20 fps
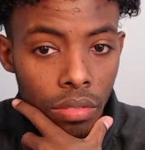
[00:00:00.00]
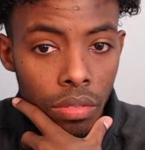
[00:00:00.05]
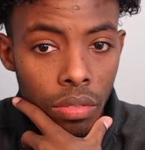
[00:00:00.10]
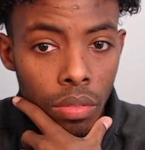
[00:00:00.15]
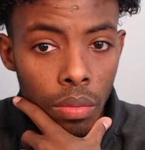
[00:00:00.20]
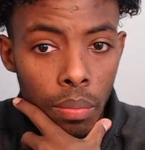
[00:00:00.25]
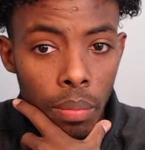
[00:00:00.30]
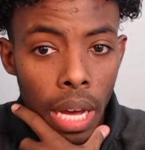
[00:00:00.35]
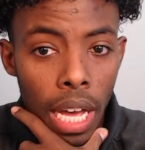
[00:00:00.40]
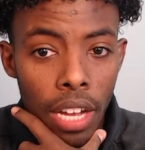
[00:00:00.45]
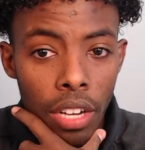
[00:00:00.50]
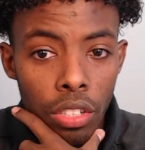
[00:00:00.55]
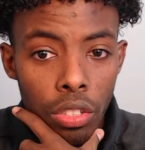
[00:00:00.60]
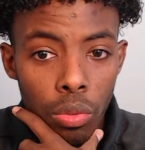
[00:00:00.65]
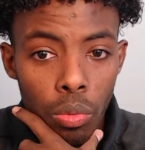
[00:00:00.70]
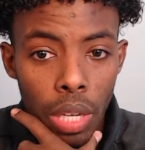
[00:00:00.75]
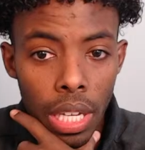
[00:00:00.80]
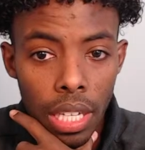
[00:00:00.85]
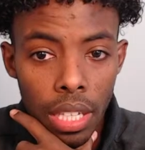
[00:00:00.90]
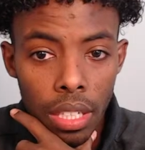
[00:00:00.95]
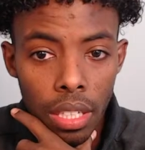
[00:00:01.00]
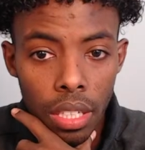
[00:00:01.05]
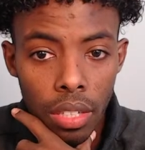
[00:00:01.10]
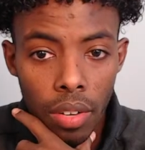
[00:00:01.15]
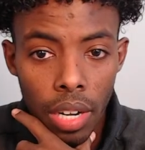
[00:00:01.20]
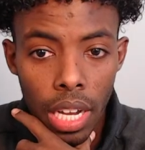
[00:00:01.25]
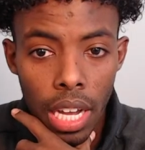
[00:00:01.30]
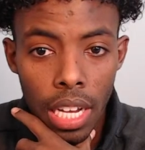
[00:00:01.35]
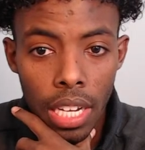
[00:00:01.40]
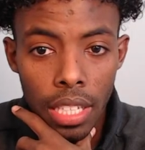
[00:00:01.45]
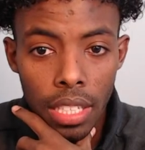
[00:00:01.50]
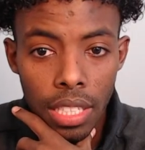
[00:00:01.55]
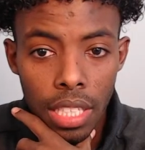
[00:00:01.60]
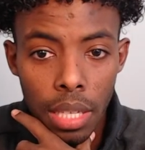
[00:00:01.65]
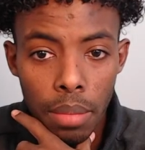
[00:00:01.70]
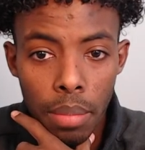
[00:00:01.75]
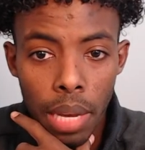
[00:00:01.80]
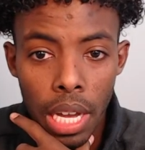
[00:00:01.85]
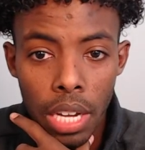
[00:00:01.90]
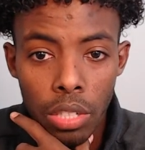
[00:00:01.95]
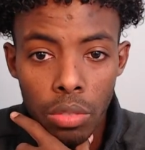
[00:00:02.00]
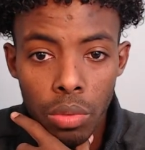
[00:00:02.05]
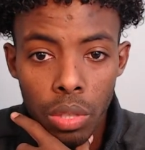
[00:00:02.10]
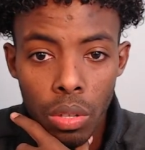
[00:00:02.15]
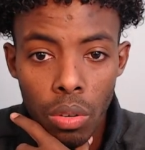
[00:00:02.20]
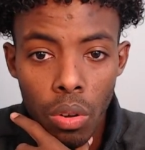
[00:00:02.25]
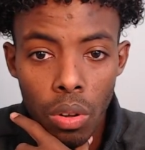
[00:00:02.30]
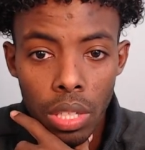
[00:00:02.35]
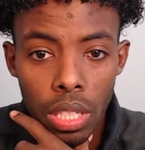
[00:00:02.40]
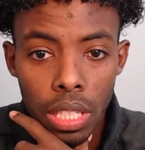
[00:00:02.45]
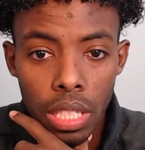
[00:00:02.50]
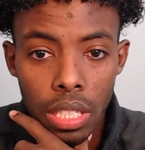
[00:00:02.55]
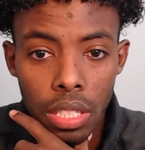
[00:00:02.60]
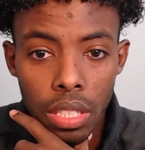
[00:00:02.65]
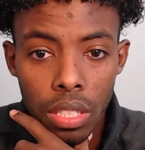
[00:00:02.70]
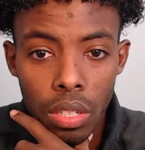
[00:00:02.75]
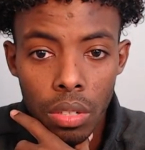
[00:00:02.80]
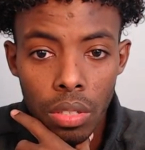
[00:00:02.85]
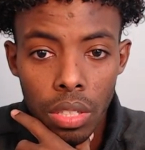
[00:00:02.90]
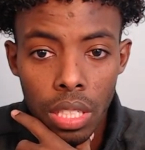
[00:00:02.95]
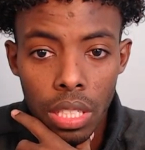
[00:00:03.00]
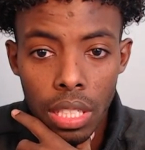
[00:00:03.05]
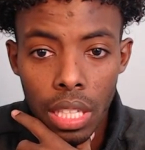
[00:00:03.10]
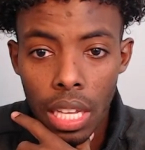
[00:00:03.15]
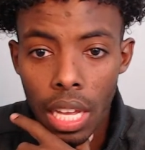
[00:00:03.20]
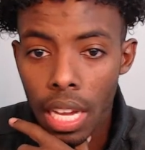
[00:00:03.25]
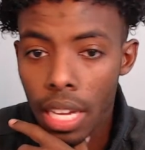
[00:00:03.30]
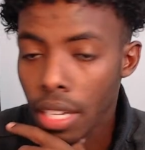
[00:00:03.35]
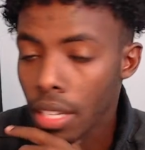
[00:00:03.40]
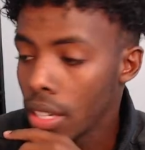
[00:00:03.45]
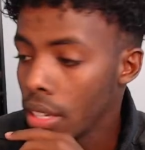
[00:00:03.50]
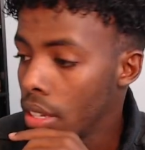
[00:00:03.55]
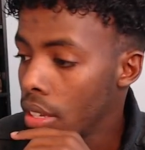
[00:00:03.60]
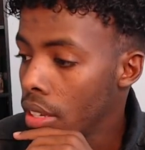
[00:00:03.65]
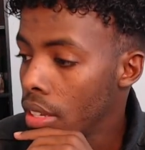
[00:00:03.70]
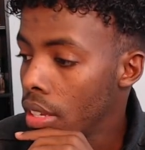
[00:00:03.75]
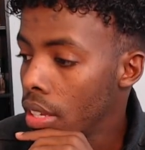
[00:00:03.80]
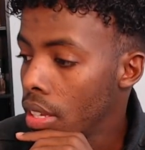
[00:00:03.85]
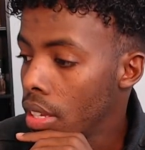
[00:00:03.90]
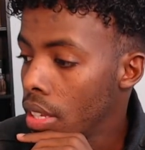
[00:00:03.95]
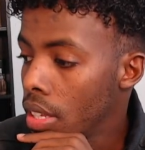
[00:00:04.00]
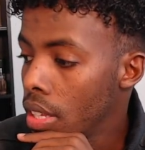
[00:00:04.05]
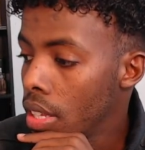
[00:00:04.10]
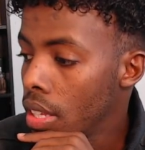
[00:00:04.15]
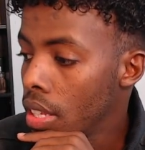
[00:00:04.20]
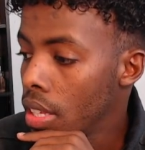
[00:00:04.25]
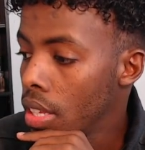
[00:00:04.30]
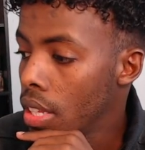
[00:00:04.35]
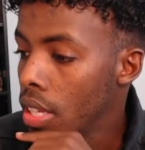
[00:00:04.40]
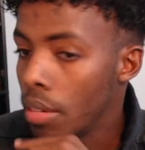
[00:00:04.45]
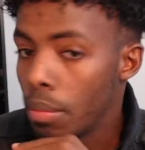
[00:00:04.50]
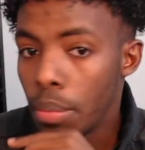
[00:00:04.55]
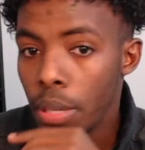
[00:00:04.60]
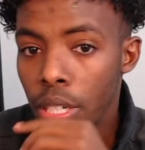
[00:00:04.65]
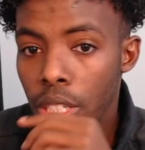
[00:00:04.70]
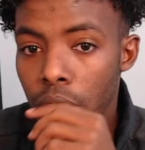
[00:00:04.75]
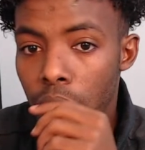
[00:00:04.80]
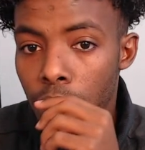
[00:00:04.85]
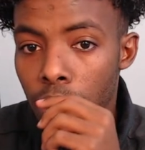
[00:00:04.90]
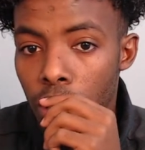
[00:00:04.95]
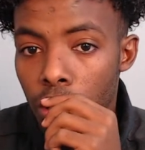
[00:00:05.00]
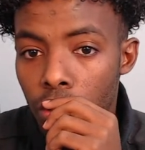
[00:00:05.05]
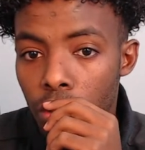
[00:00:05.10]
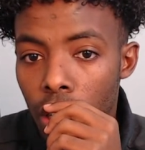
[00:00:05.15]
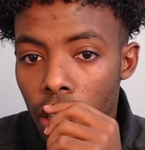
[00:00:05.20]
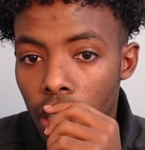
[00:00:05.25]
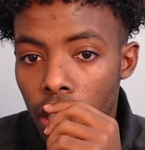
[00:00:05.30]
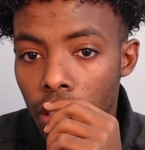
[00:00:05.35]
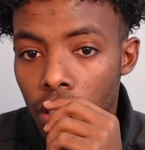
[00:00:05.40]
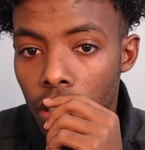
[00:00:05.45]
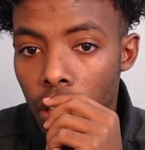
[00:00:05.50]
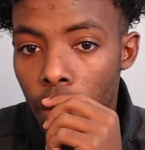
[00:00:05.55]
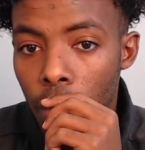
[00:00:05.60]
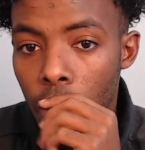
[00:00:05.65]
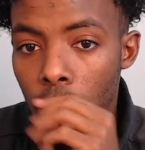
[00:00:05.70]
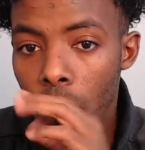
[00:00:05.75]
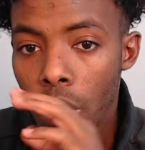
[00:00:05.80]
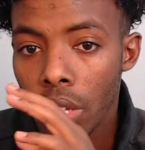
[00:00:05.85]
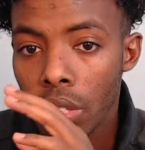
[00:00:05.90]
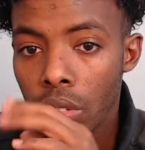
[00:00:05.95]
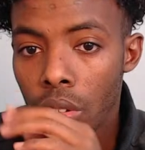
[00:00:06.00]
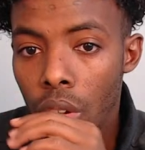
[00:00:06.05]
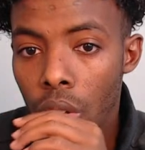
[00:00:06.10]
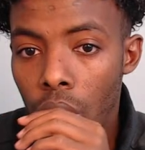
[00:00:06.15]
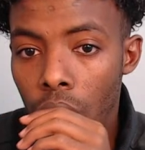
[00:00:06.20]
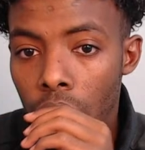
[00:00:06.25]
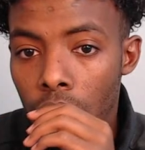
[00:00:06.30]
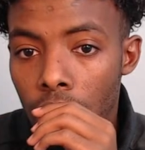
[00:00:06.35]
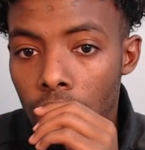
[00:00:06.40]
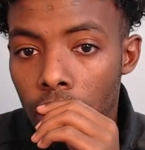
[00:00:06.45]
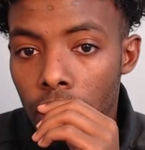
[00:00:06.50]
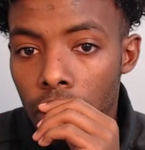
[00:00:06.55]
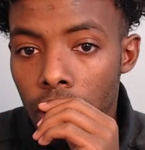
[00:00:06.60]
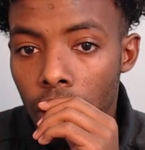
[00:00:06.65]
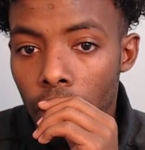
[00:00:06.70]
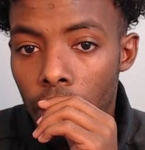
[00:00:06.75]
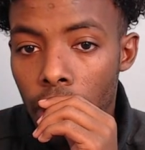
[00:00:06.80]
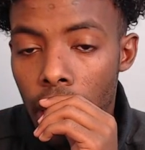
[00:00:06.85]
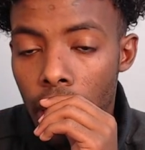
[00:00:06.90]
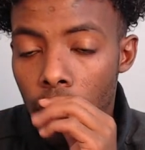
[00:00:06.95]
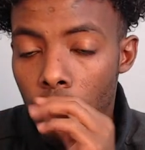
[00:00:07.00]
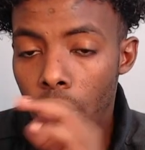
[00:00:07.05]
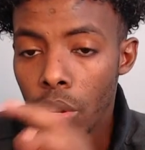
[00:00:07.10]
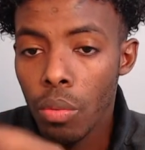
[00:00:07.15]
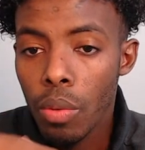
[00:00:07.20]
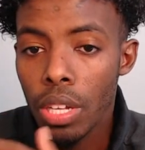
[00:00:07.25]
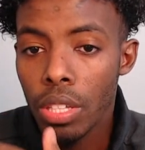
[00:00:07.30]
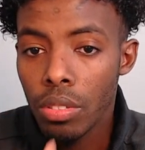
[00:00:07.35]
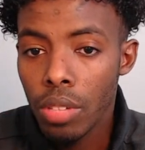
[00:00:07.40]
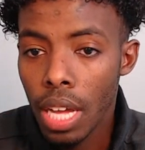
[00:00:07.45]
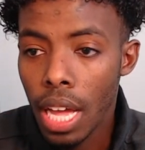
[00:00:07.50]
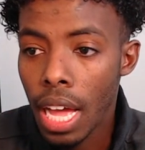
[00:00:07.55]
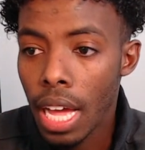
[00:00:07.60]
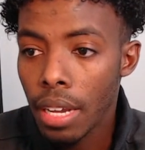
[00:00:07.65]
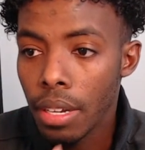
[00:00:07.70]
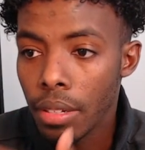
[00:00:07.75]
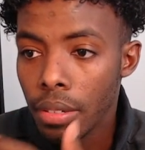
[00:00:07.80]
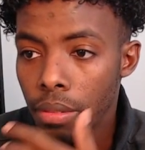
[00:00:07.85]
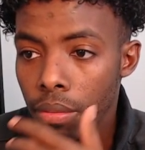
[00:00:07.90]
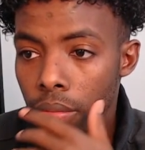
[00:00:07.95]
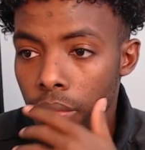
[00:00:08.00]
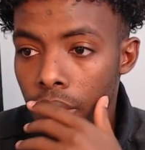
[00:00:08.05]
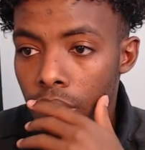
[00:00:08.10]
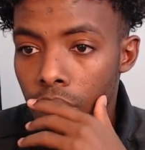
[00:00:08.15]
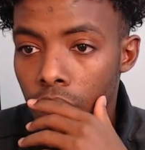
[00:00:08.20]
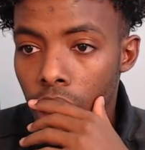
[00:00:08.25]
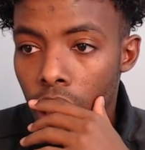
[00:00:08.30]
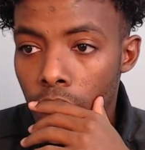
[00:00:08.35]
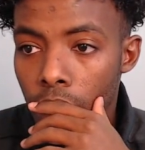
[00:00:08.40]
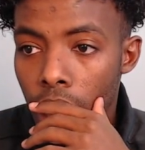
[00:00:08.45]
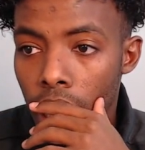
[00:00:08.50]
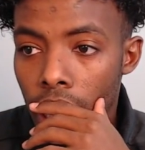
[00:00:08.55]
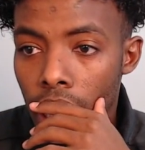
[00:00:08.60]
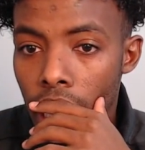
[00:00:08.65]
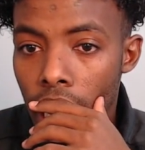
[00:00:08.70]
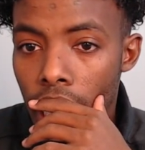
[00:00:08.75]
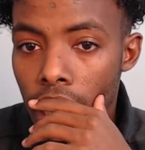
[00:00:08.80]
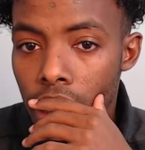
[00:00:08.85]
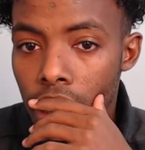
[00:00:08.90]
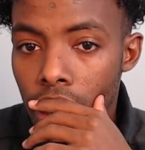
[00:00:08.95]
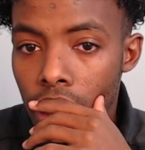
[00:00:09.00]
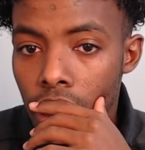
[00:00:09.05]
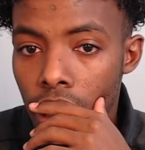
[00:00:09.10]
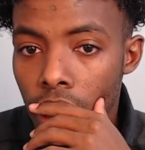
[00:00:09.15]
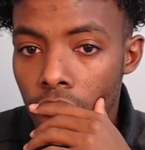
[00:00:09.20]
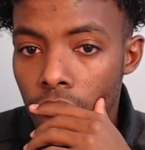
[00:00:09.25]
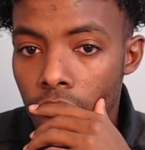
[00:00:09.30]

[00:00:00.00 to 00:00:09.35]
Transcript: Buyer's wick, right? I need to see a buyer's wick holding this zone, this line. They appear to be struggling, so I'm gonna wait to hold. I'm gonna wait to add. I'm not gonna add just yet.